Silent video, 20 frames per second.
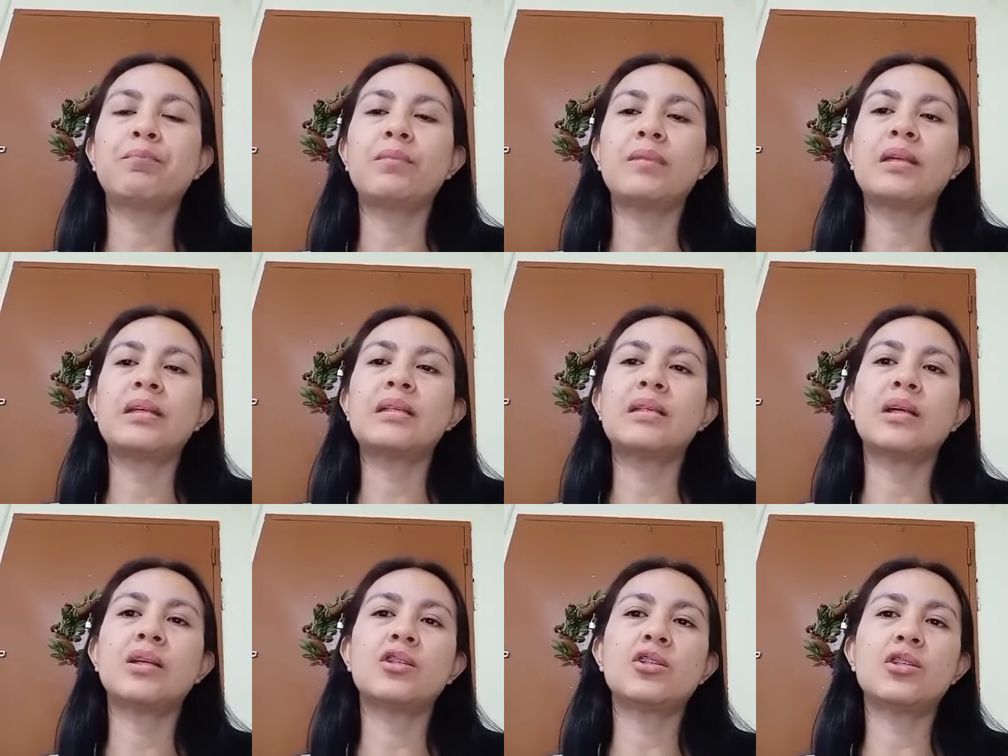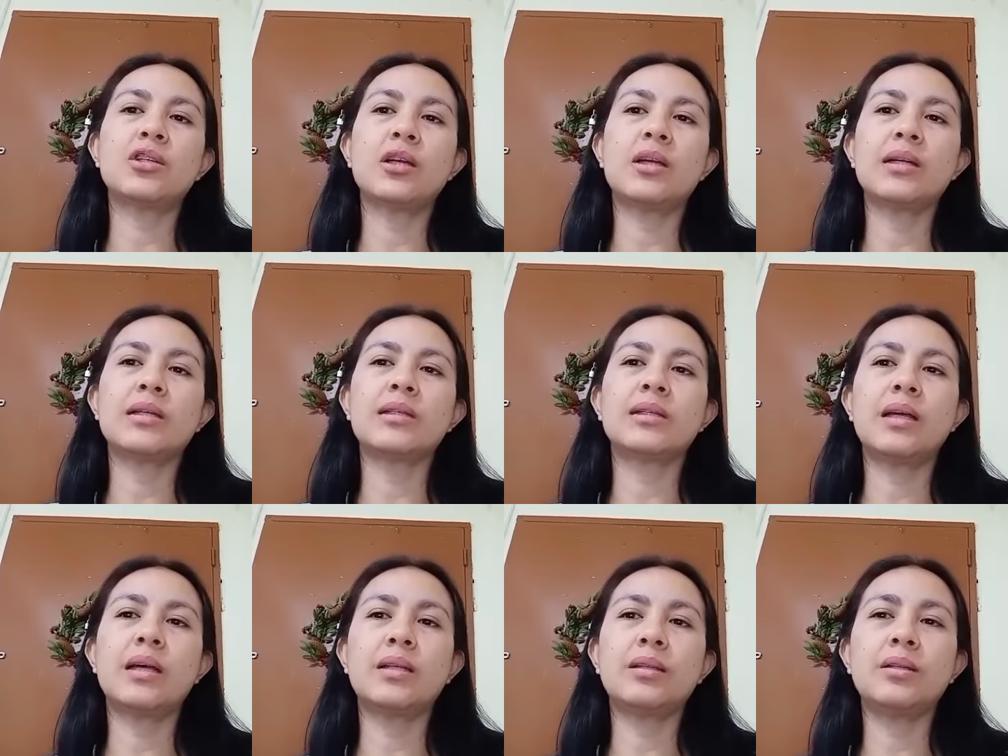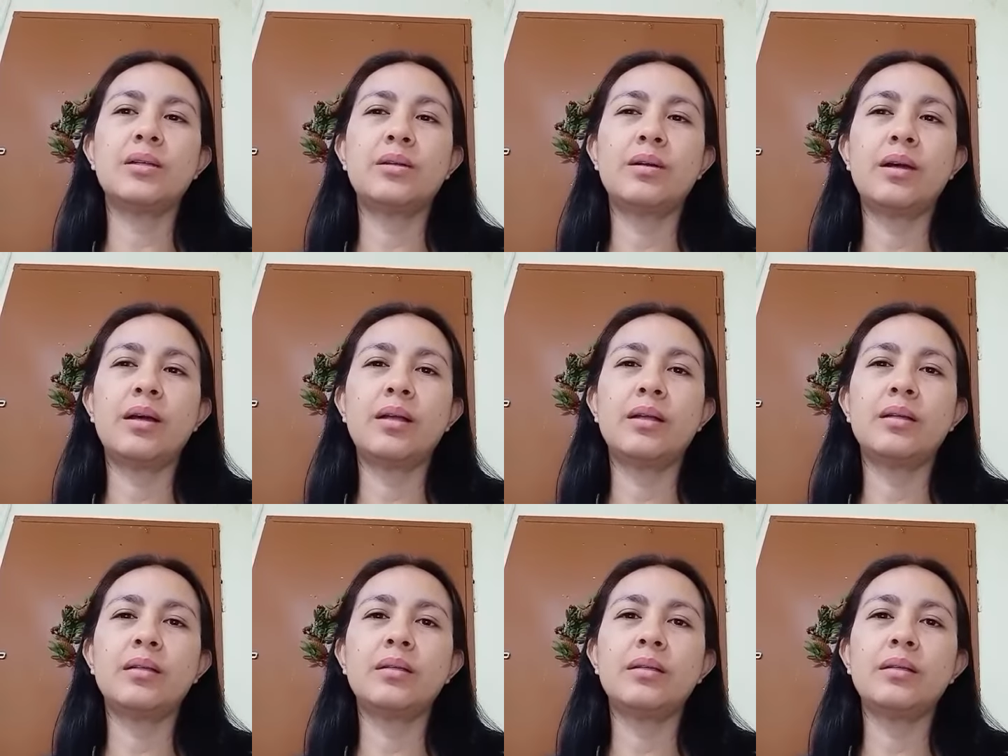such as
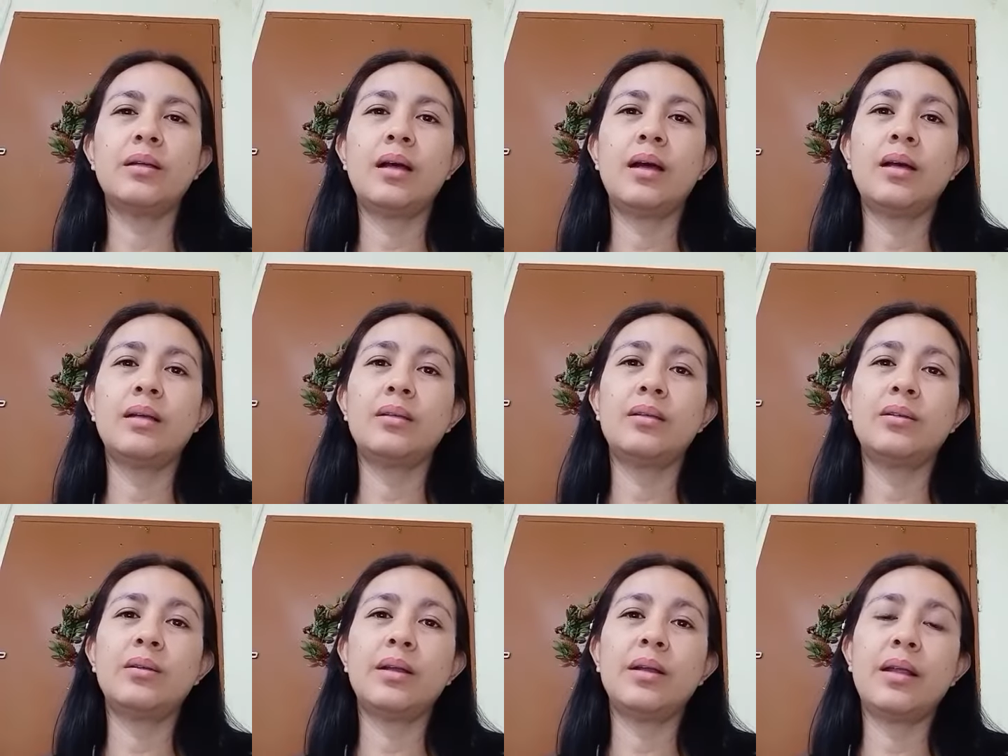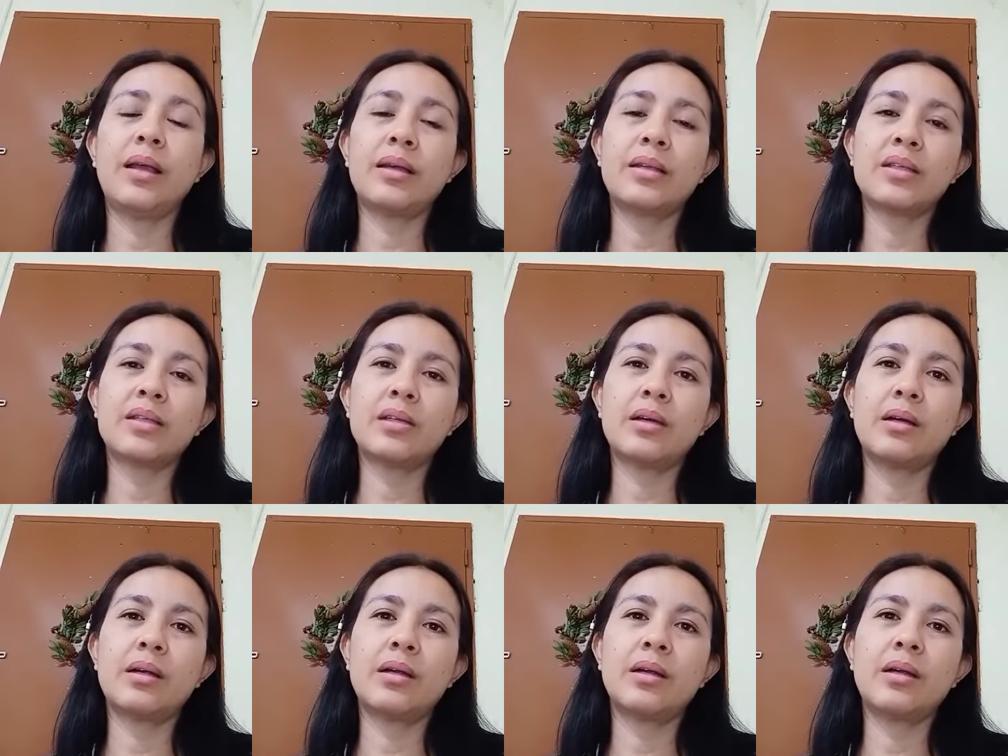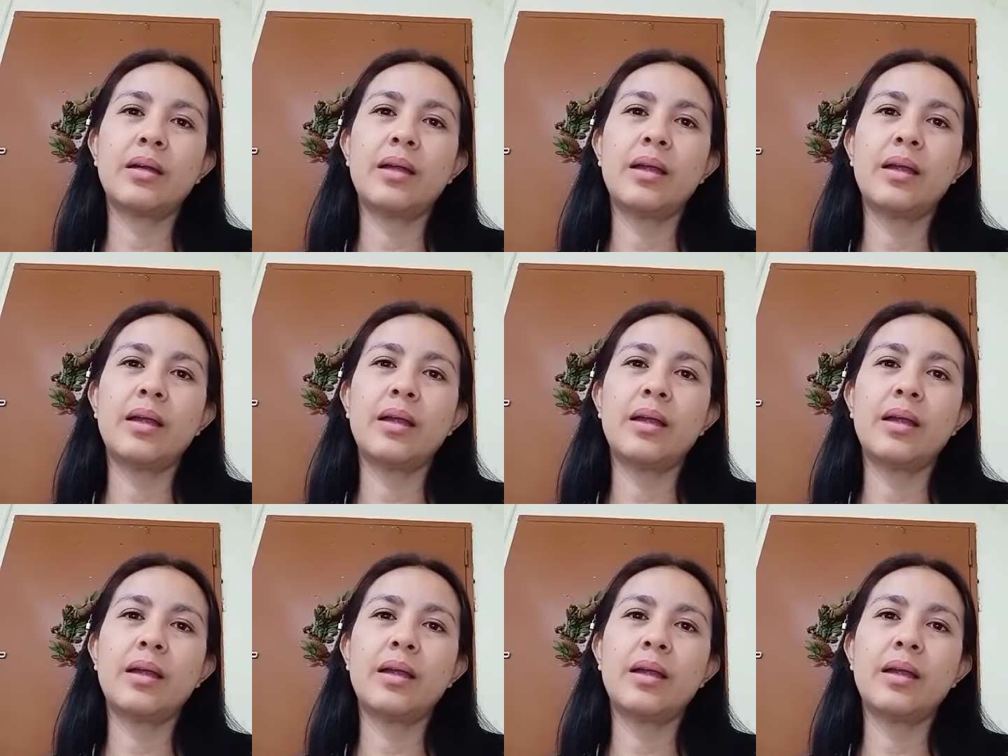Adderall XR,